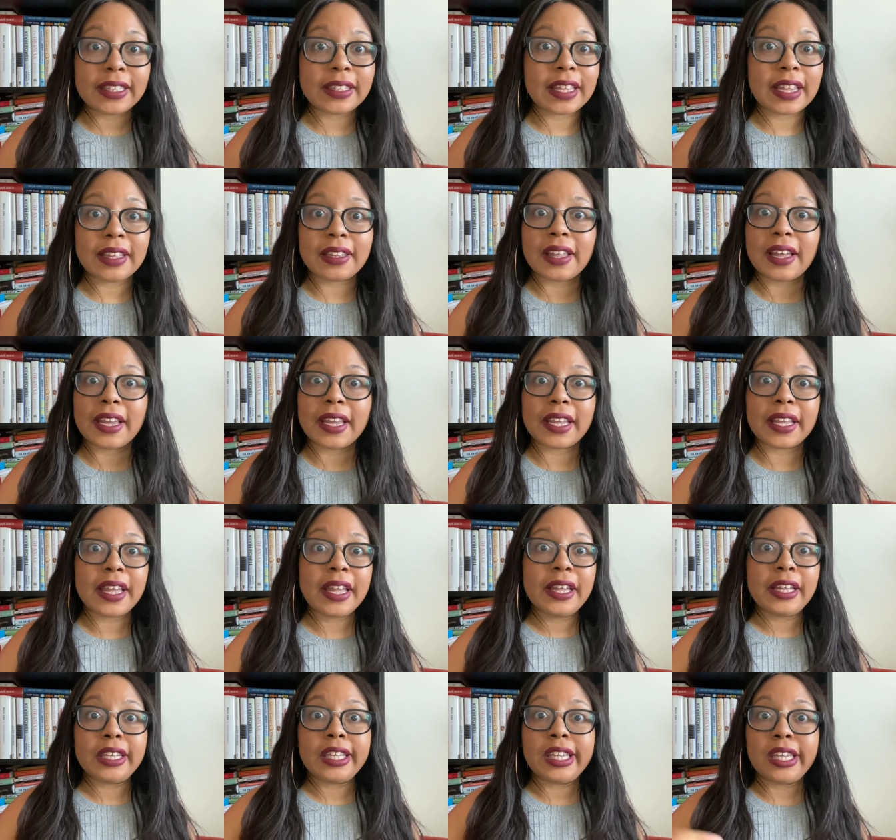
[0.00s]
They like
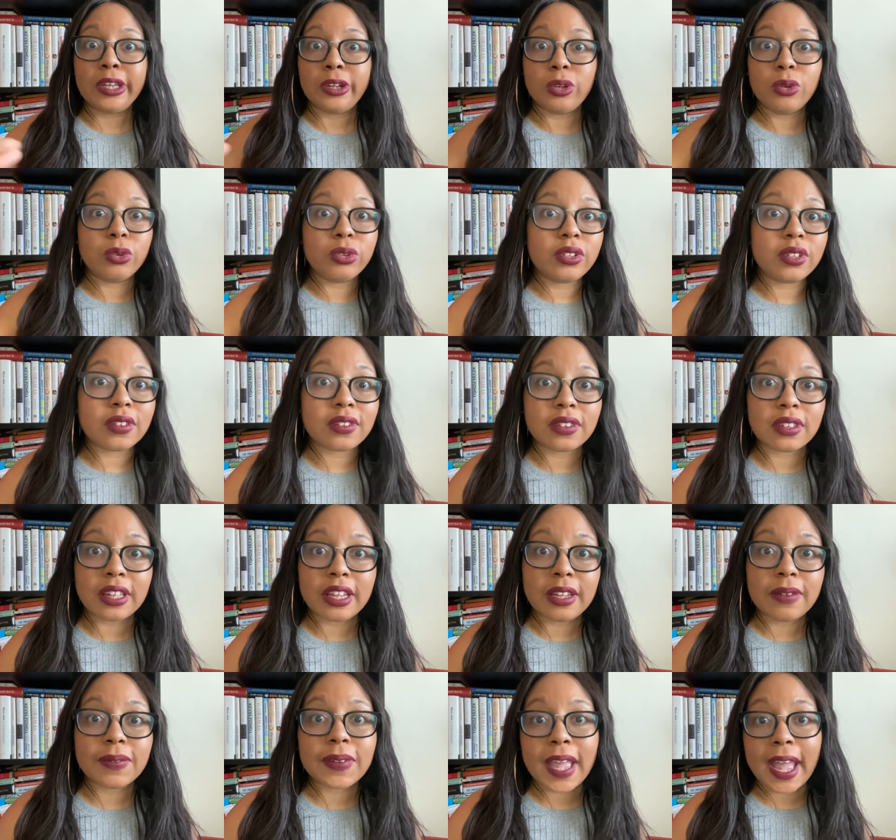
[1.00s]
killed the
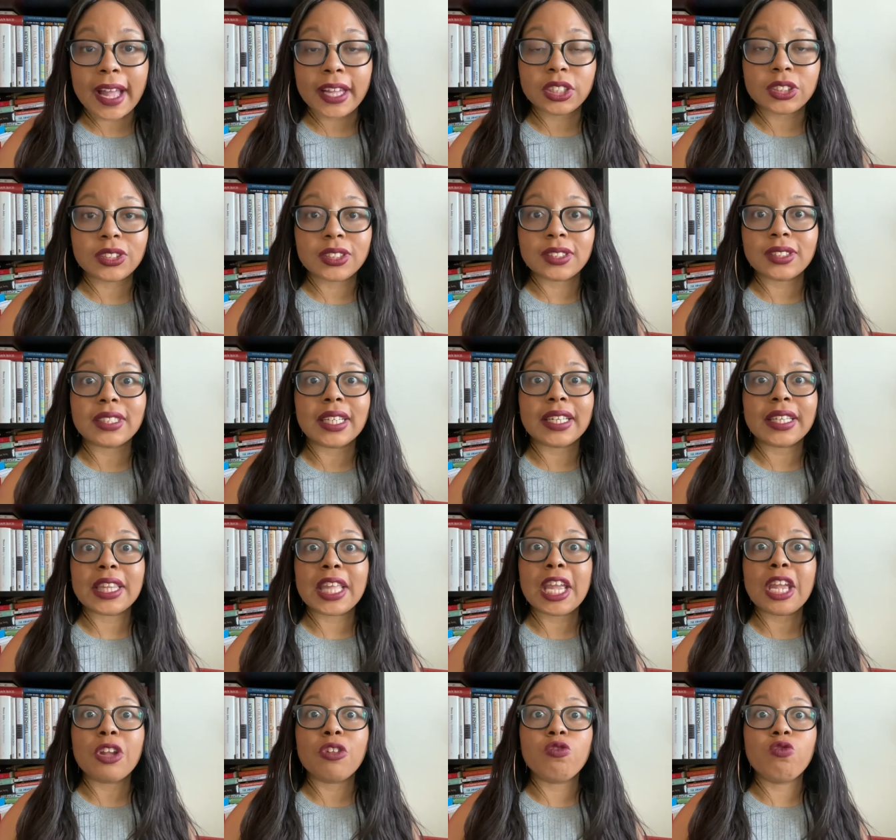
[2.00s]
slave catchers. Like
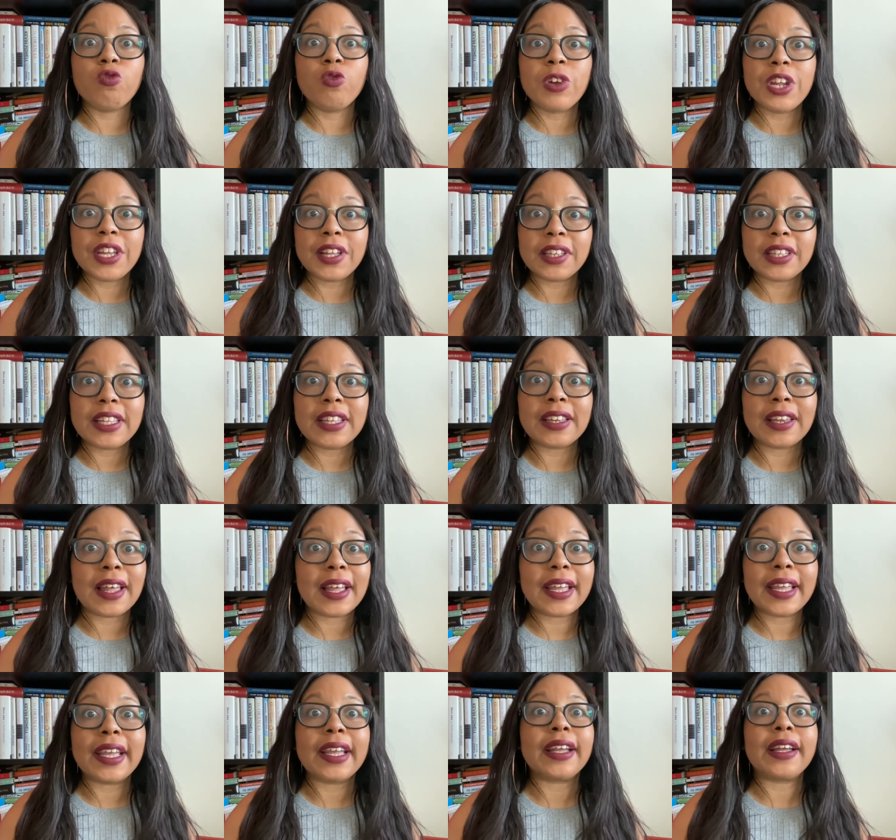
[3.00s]
they really
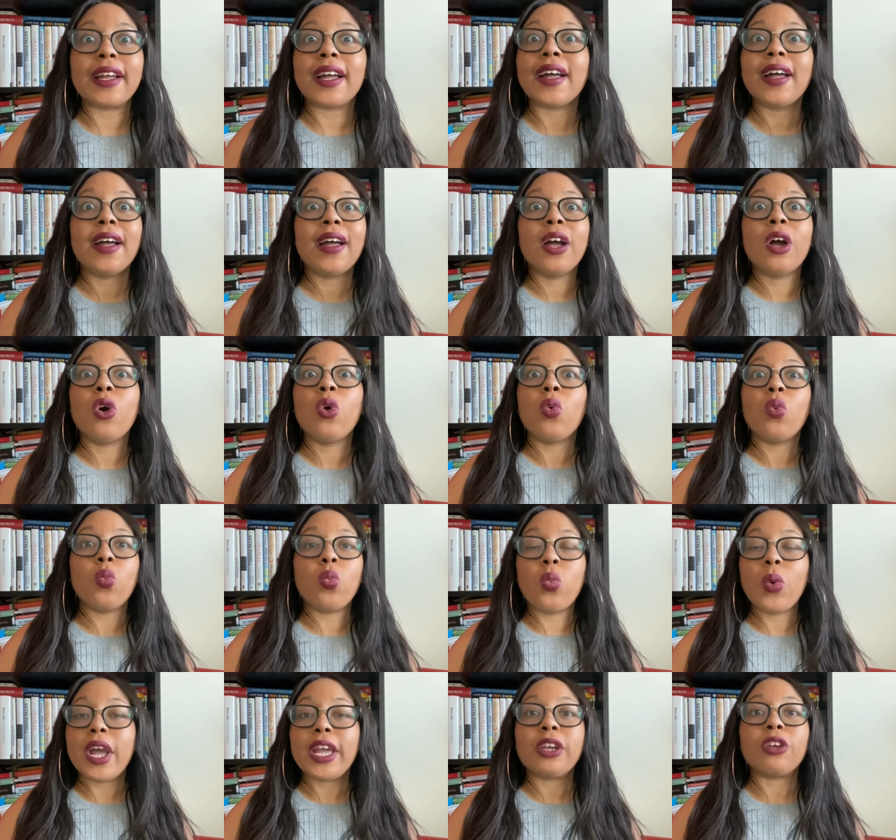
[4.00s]
like
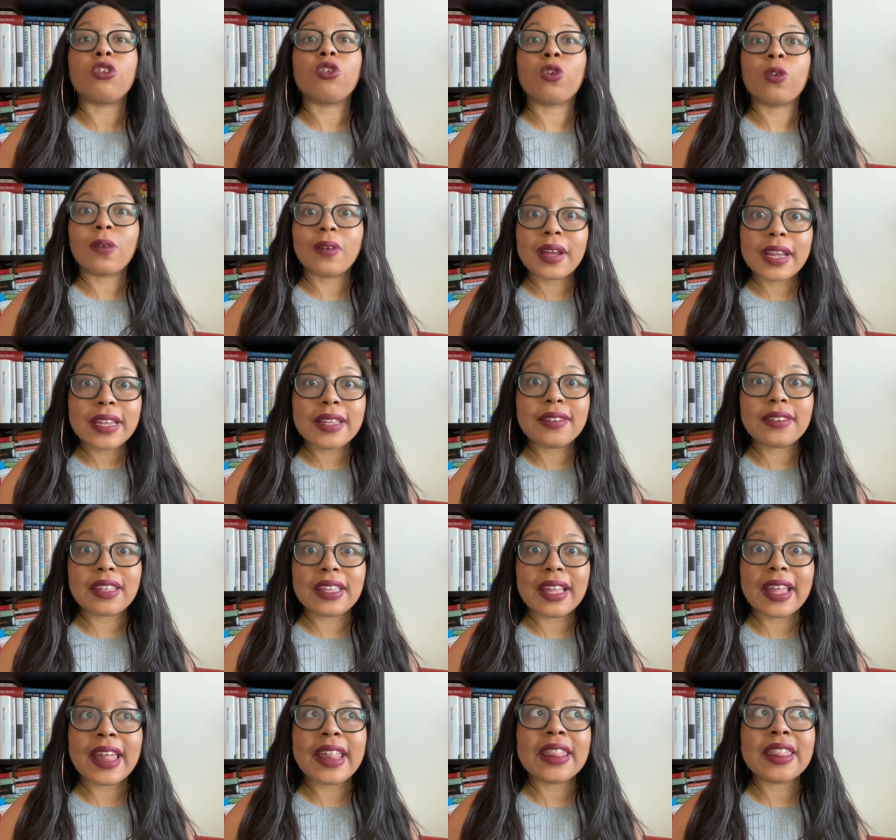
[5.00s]
went crazy.
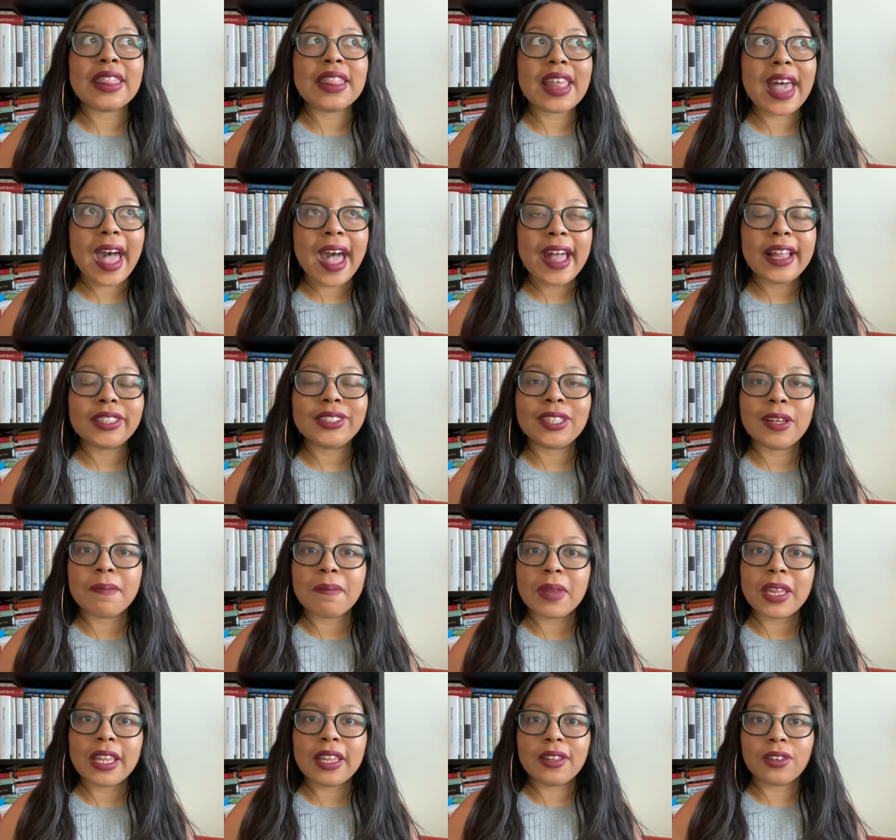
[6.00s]
And that to
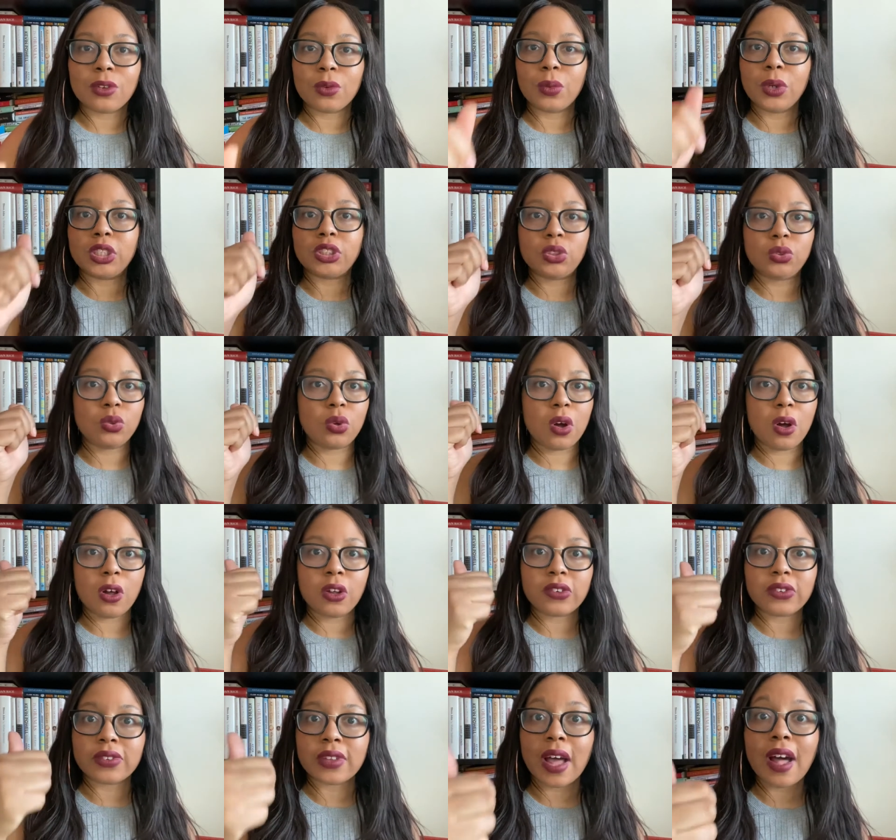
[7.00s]
me is what you call
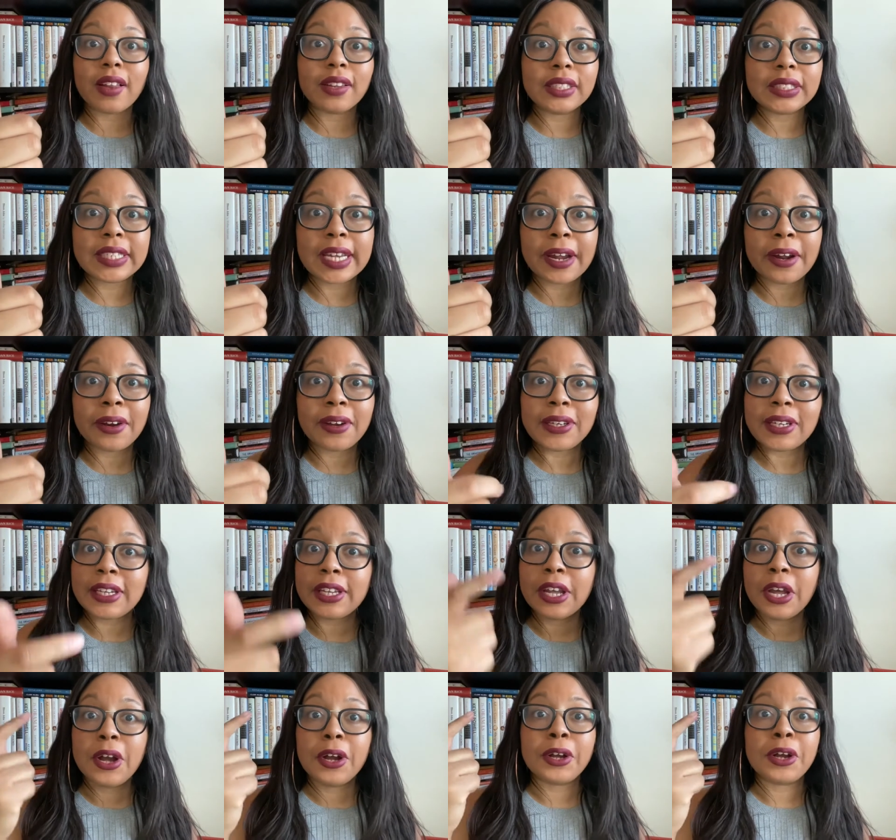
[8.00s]
solidarity,
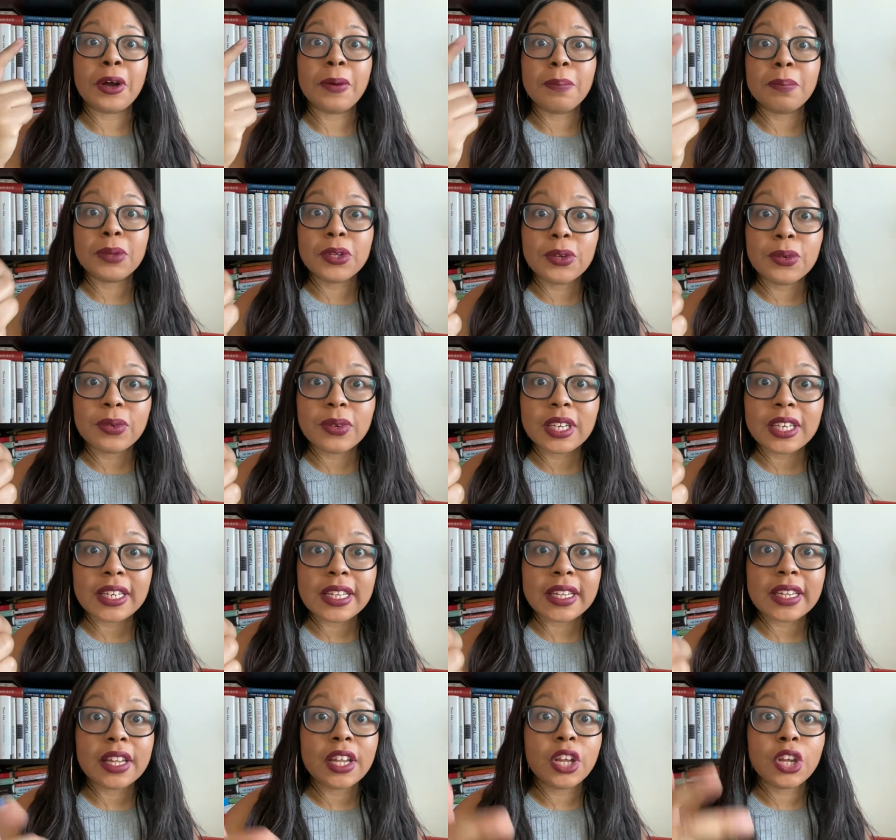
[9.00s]

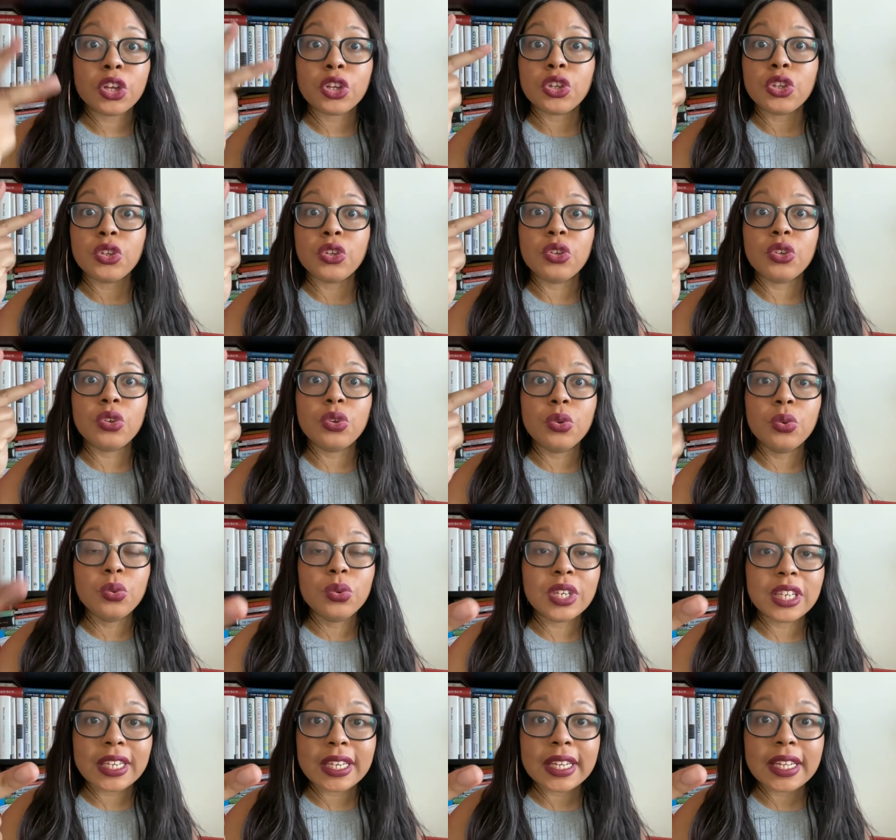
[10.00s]
community,
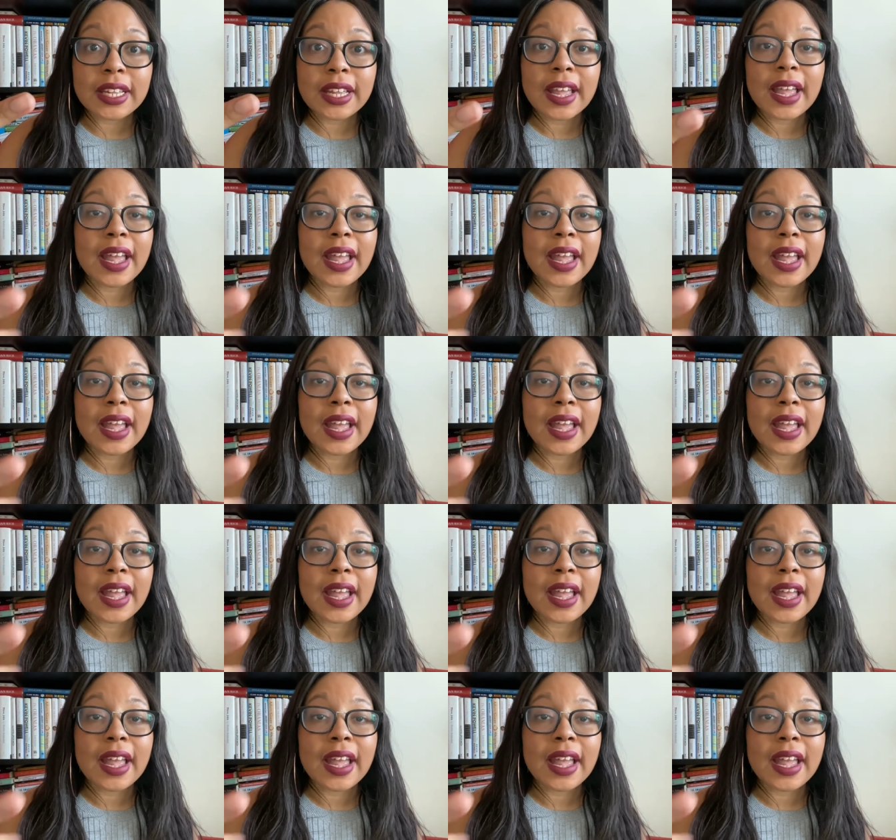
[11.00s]
unity